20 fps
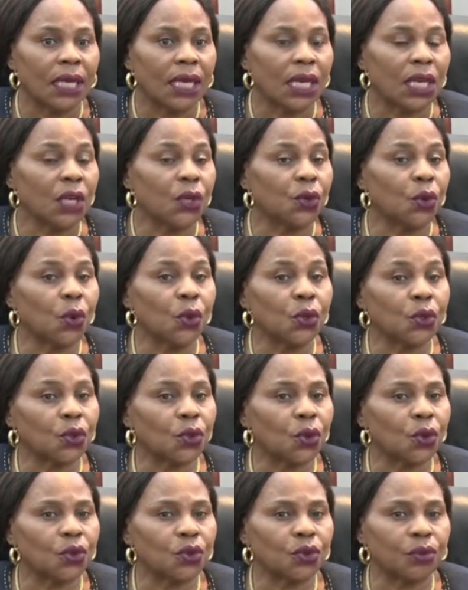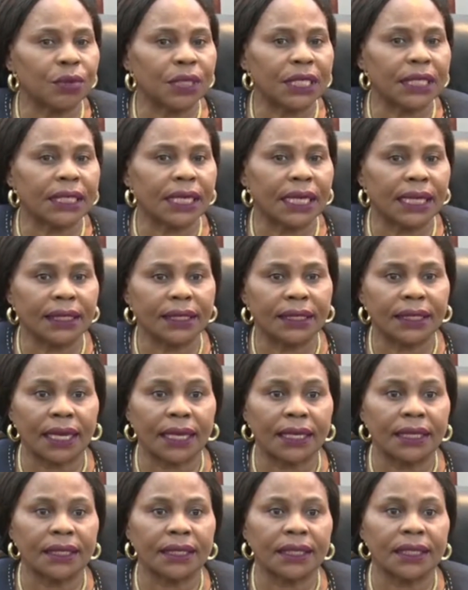and also to mitigate
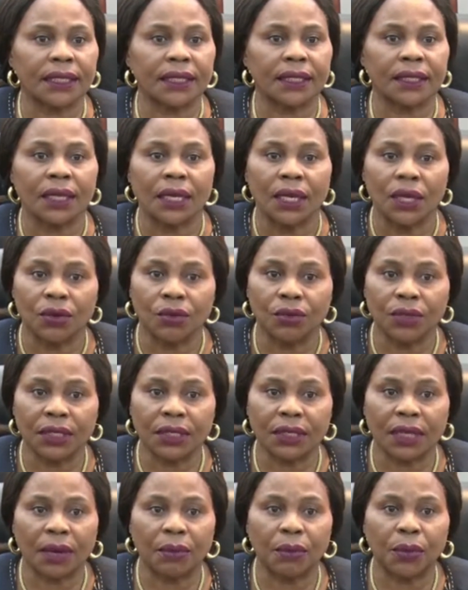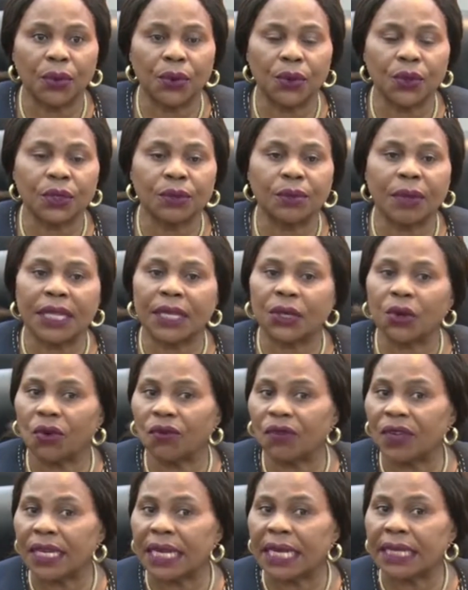challenges which are posed by the
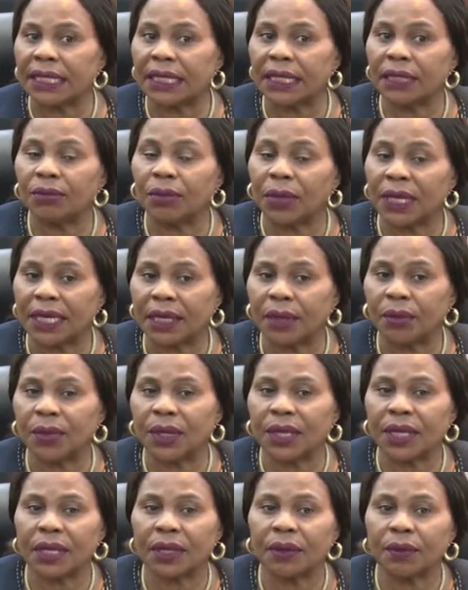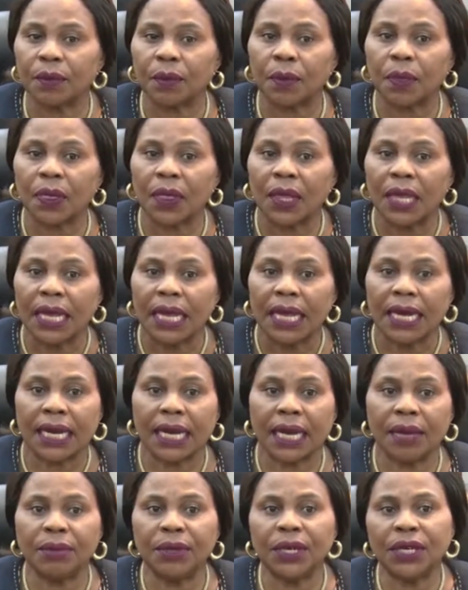COVID-19 pandemic.
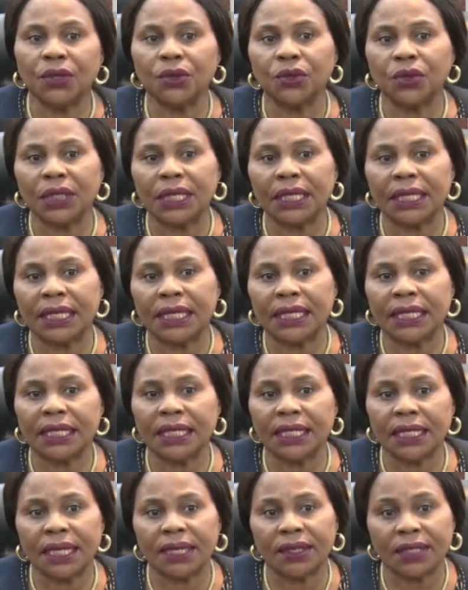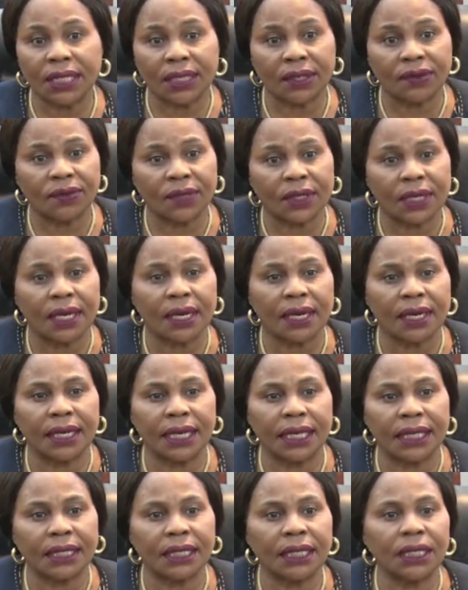Cabinet noted the initiatives
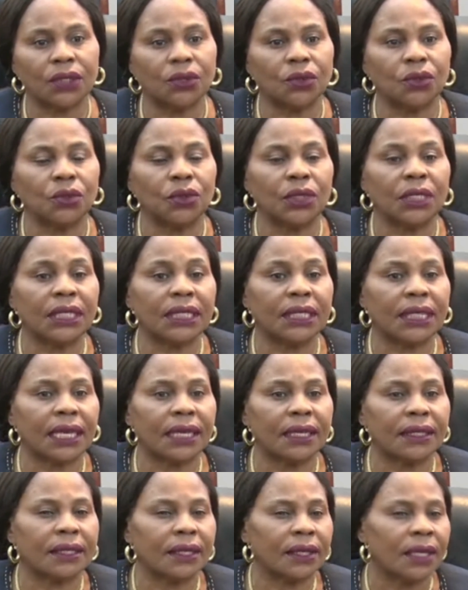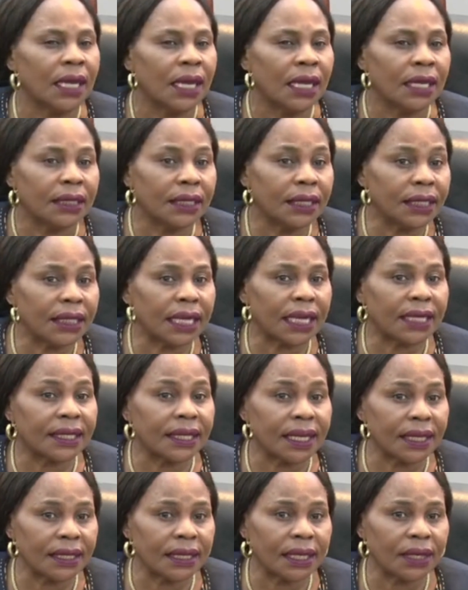relating to
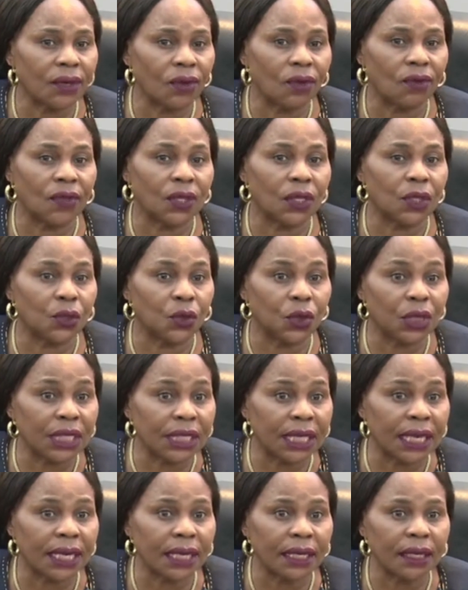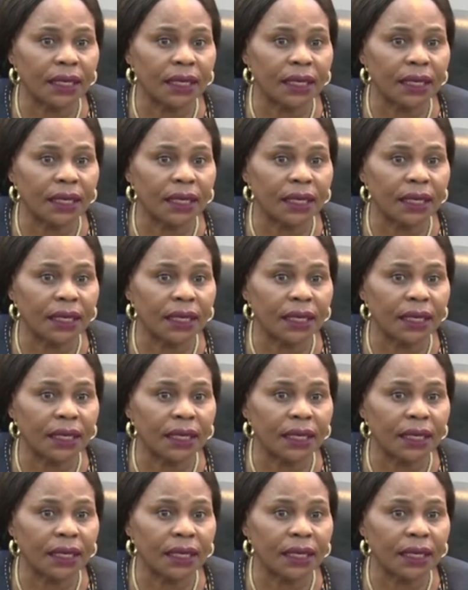digitization of the judiciary,